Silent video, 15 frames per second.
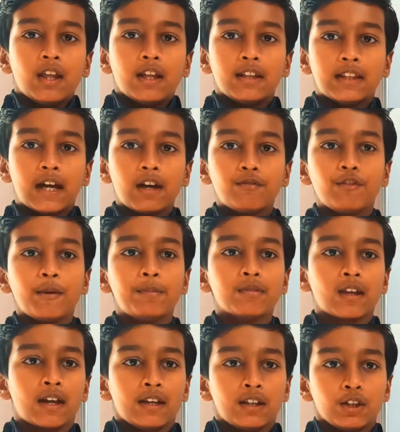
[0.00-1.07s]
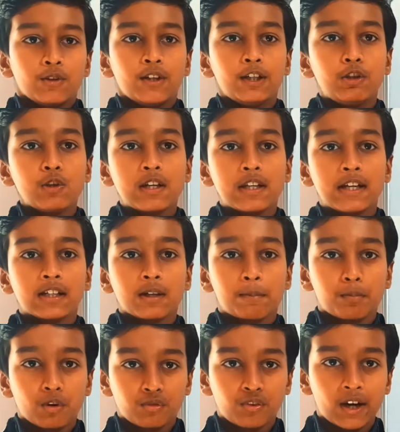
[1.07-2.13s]
In that website, you need to create a
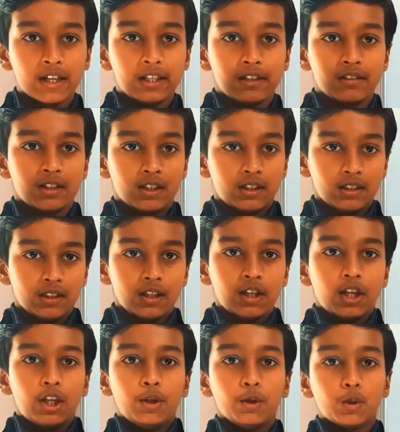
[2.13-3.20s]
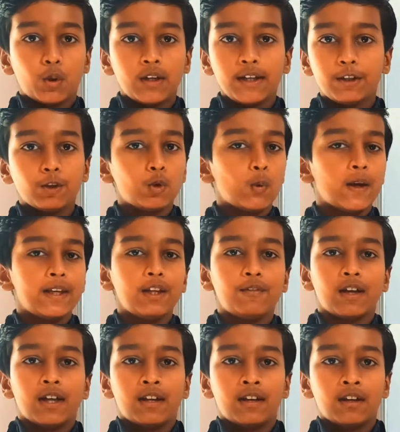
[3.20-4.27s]
profile. You don't need to go
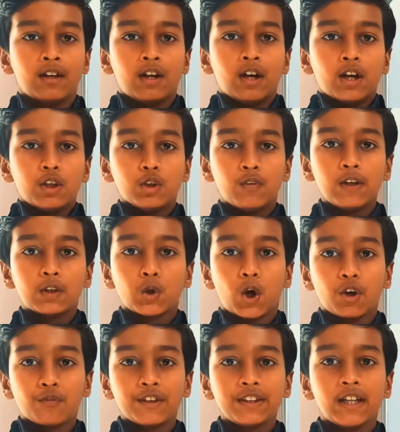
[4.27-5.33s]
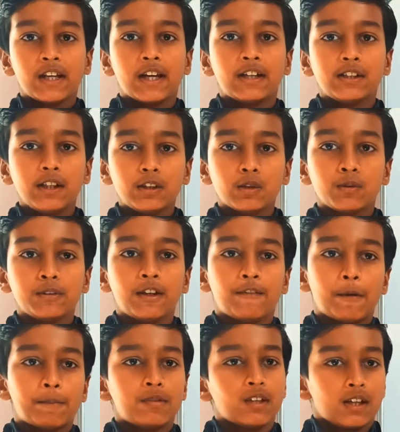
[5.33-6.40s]
anywhere. You will talk with the lender through the
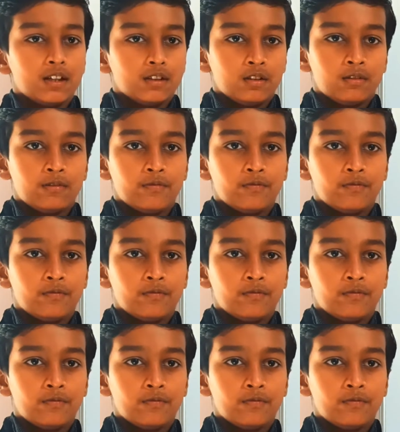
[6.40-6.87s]
website.